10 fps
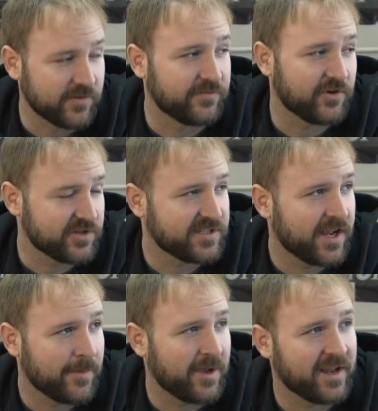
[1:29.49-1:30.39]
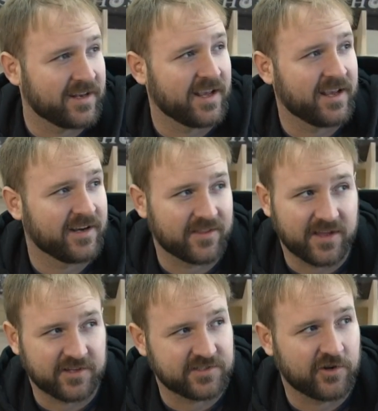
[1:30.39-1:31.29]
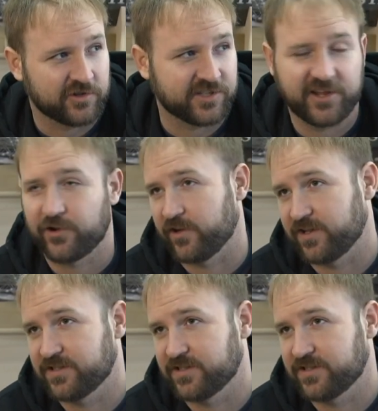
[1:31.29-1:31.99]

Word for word: the first time, I had to add a $1,000 security